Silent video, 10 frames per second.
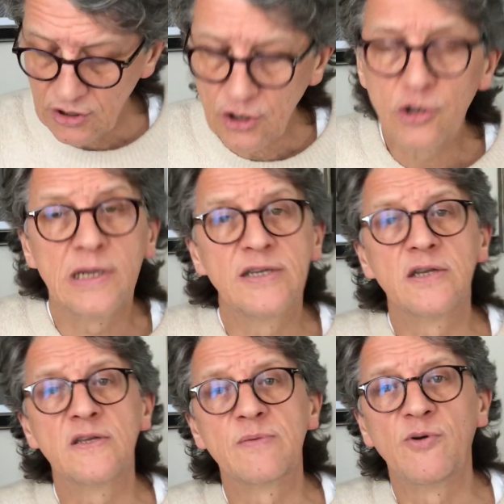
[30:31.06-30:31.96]
Could lead
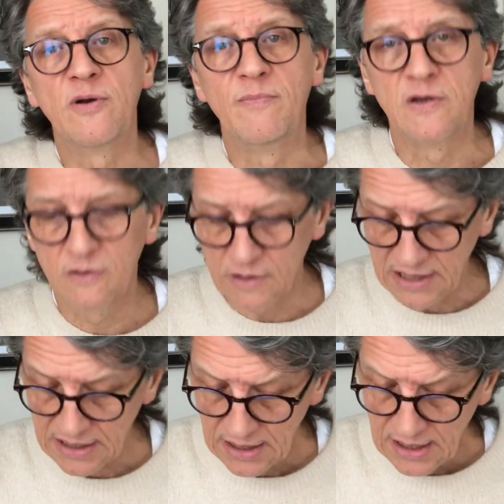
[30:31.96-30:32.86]
to disappointment, couldn't
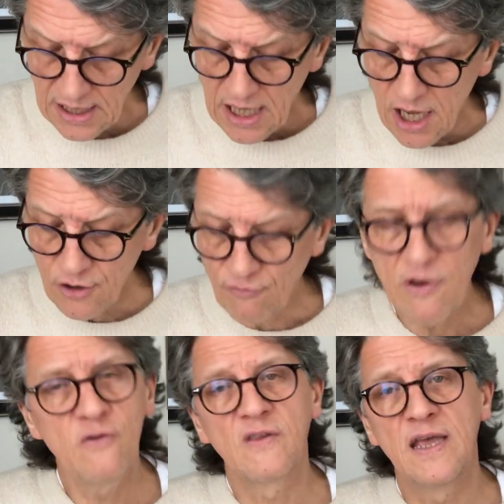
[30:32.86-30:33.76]
it?
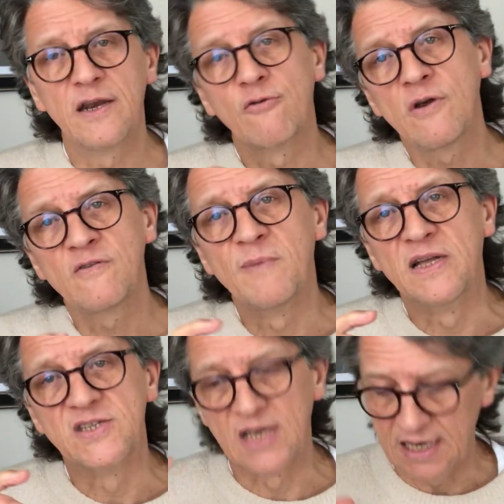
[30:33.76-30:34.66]
In a growth
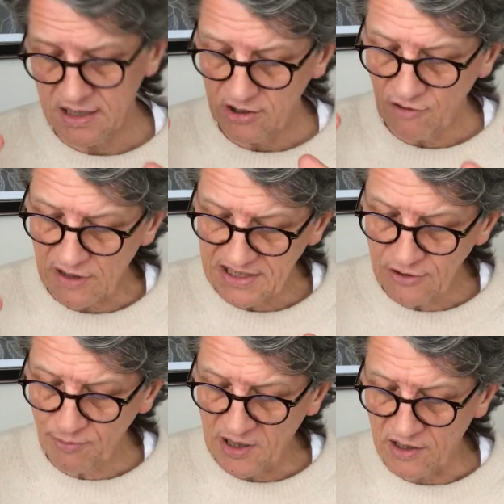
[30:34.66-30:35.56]
mindset, your
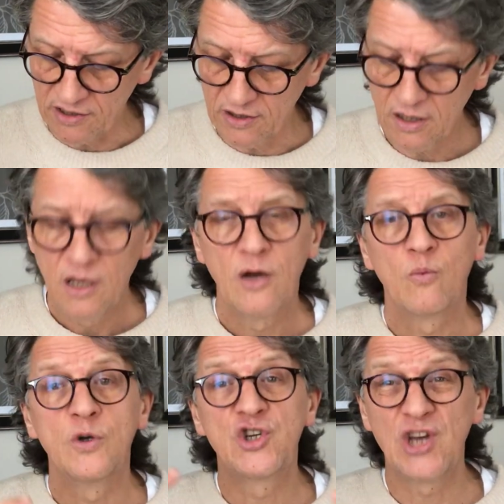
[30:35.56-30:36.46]
ideal partner
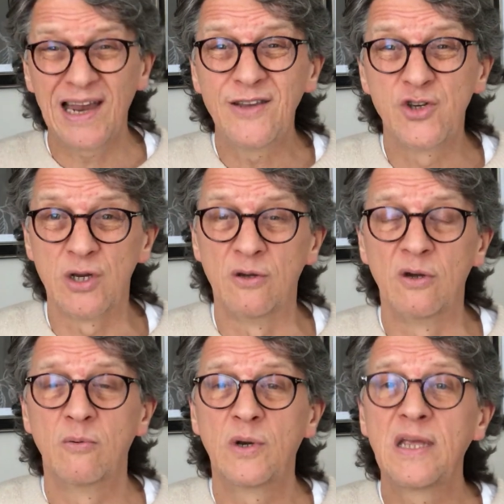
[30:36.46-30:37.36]
would challenge you,
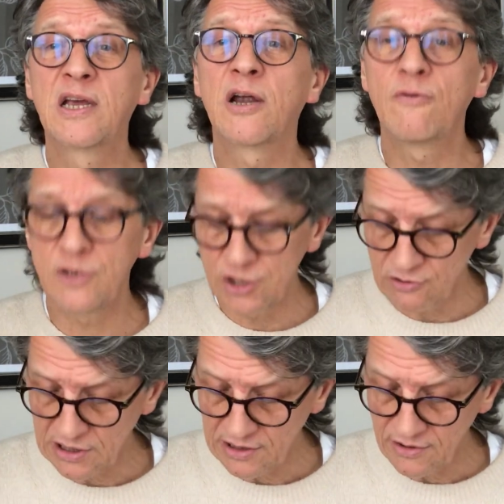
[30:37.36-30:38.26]
would encourage you
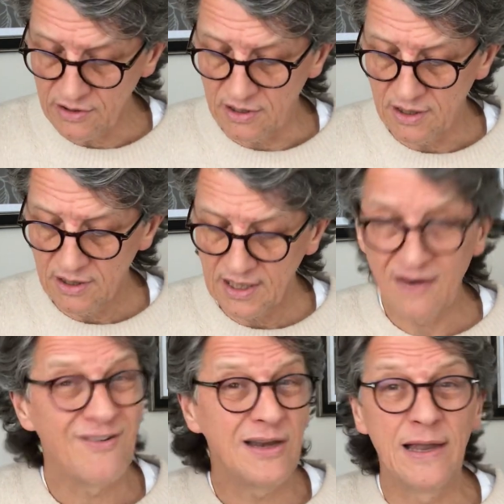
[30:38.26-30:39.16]
to learn in
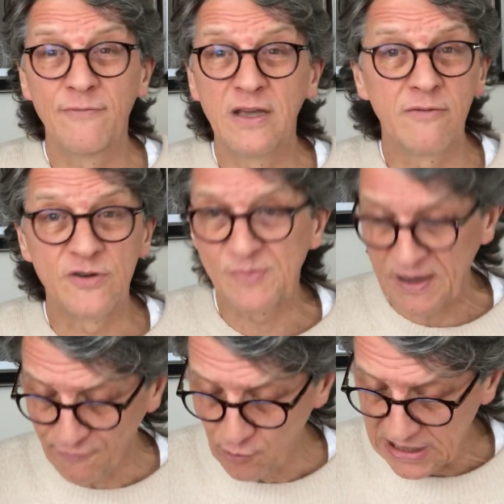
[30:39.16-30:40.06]
a very loving and
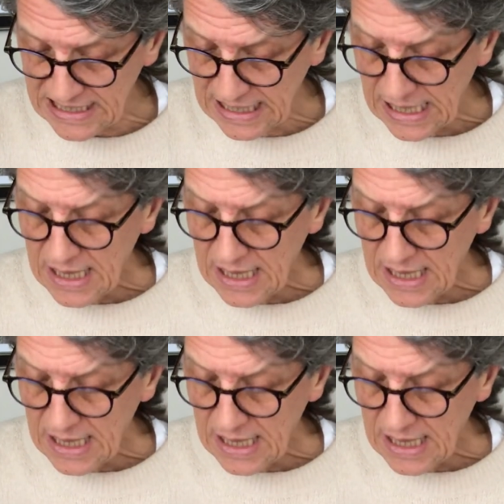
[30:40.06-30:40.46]
respectful way,